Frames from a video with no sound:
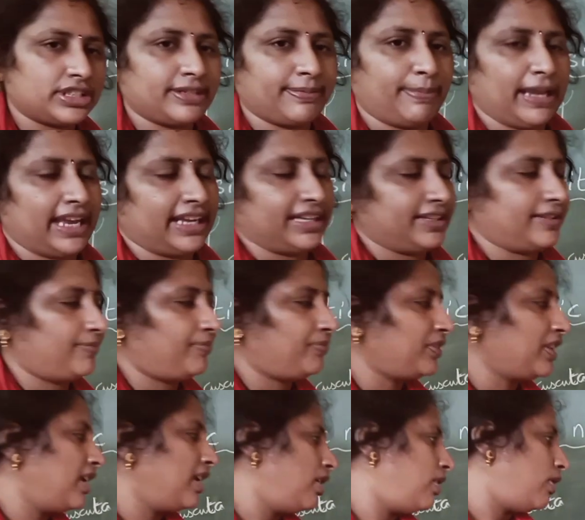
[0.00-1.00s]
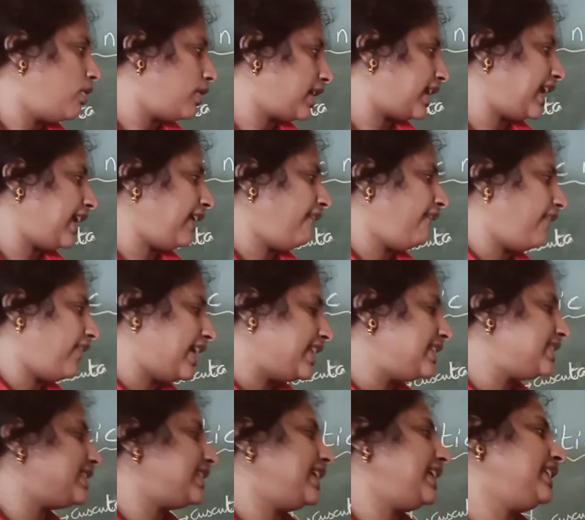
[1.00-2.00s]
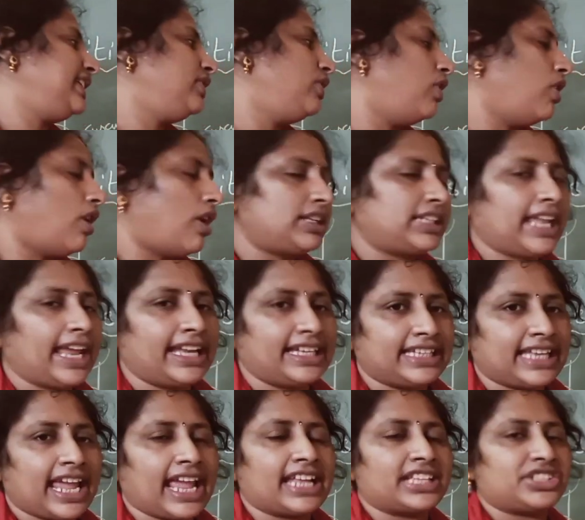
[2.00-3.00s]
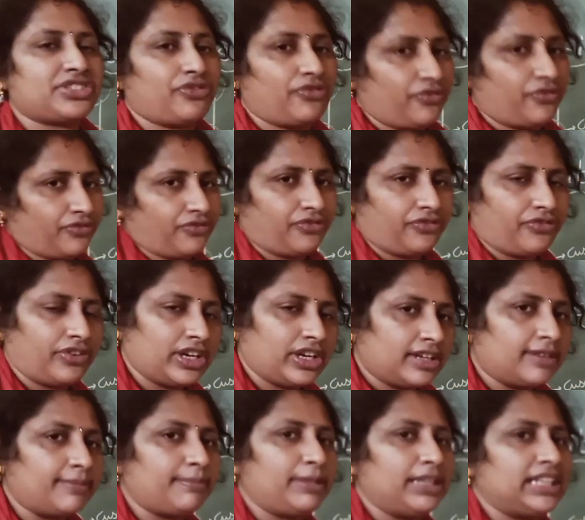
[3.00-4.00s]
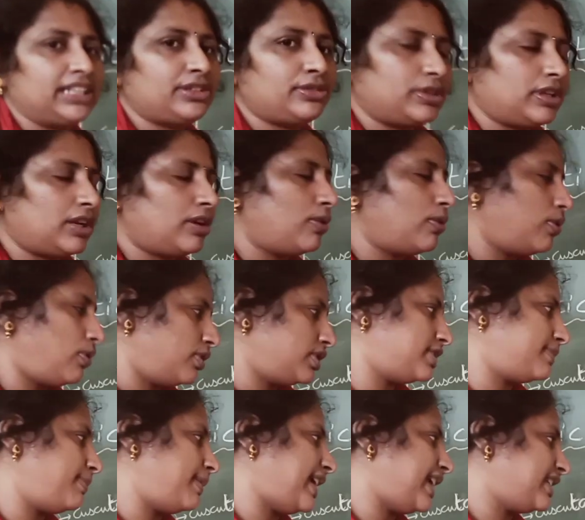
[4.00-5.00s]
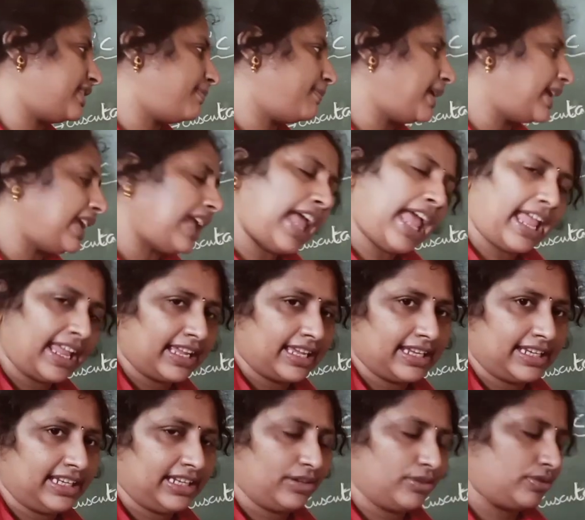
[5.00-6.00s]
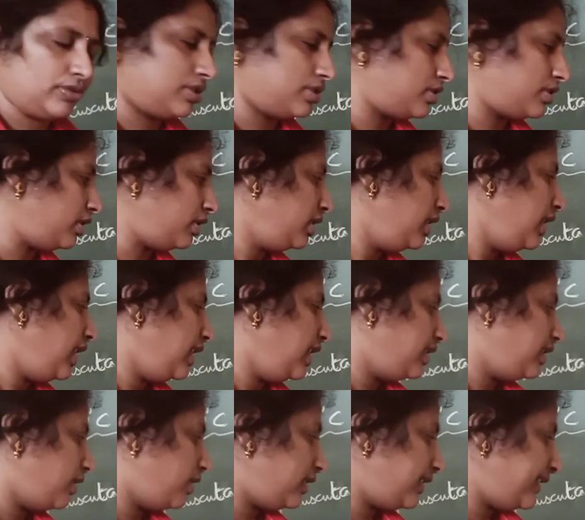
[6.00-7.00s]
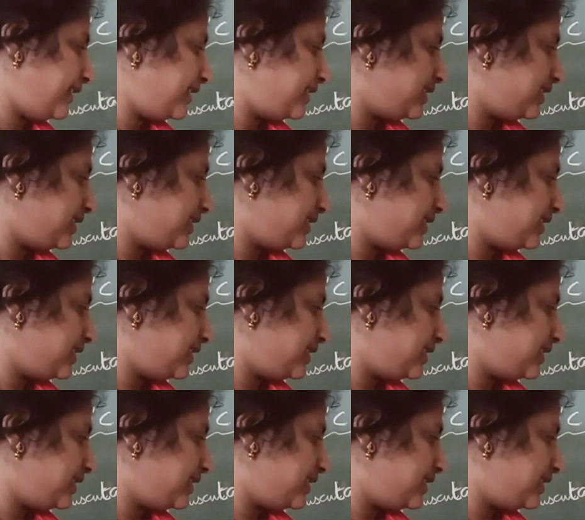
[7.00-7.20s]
plant. Okay, once it got attached firmly to the host plant by anchoring roots, so the